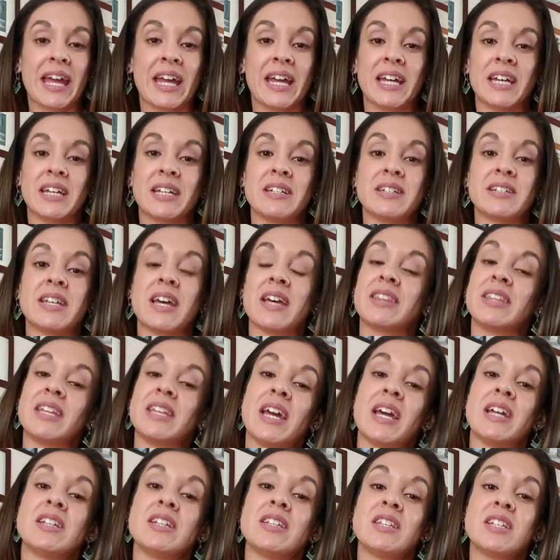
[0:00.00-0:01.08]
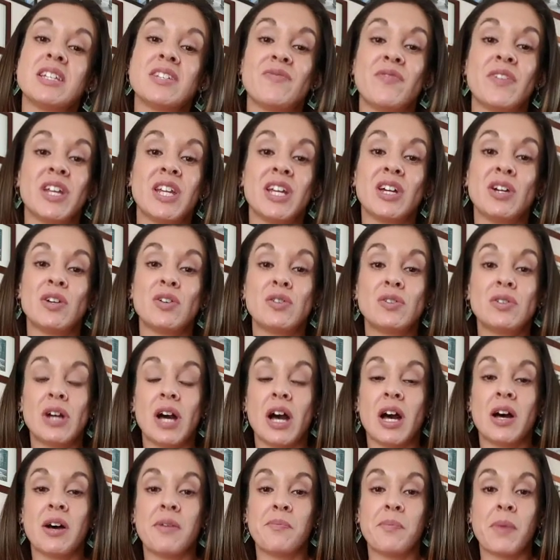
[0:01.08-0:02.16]
And at the end of this video,
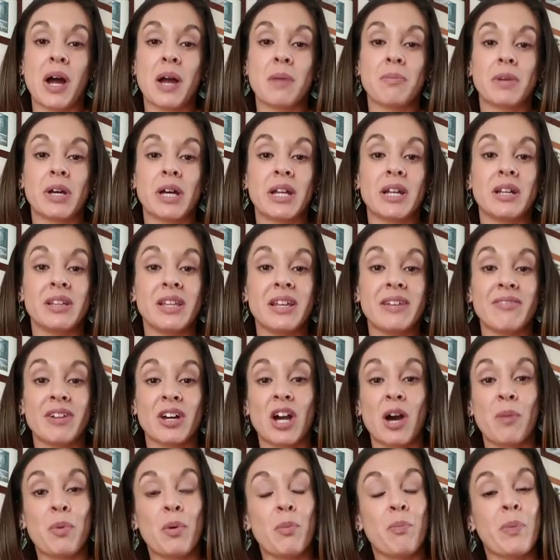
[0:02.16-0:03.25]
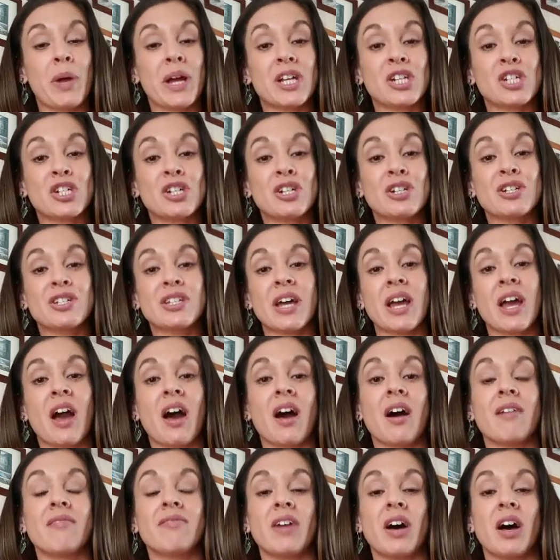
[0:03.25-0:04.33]
I'm going to leave a couple pictures. I
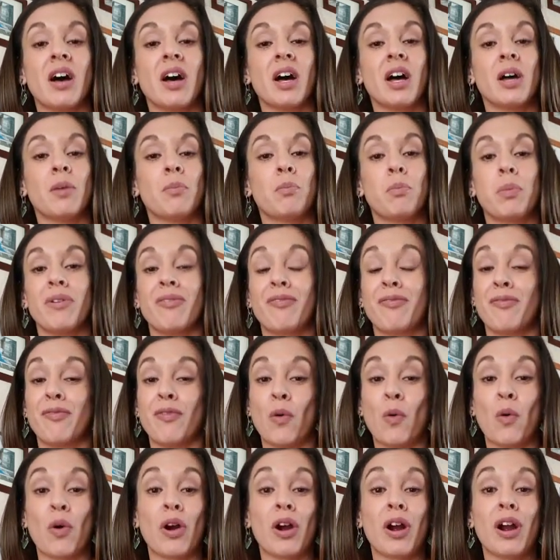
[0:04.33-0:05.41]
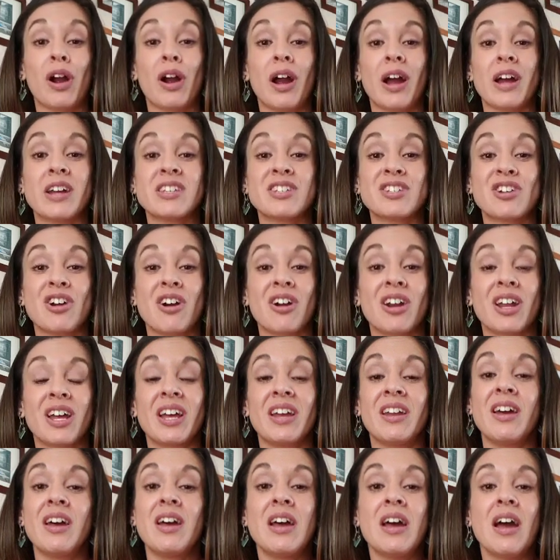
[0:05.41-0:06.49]
have before I
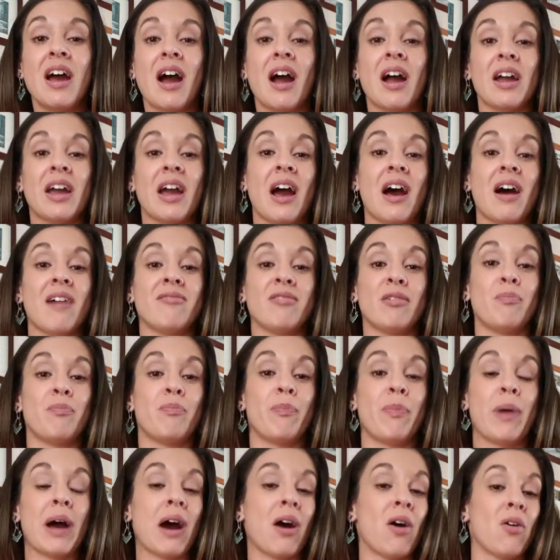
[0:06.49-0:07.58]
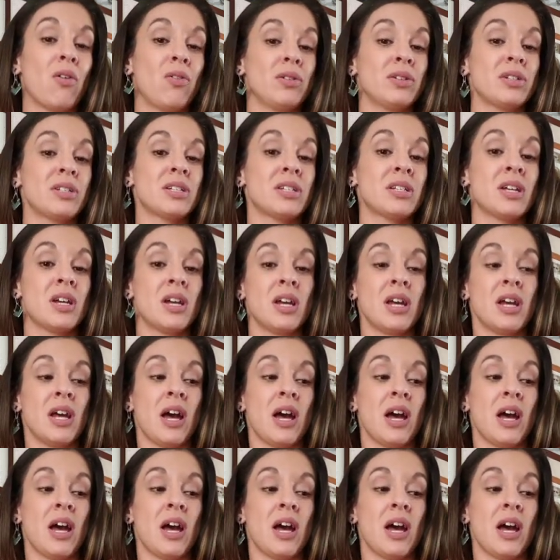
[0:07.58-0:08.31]
started, I have about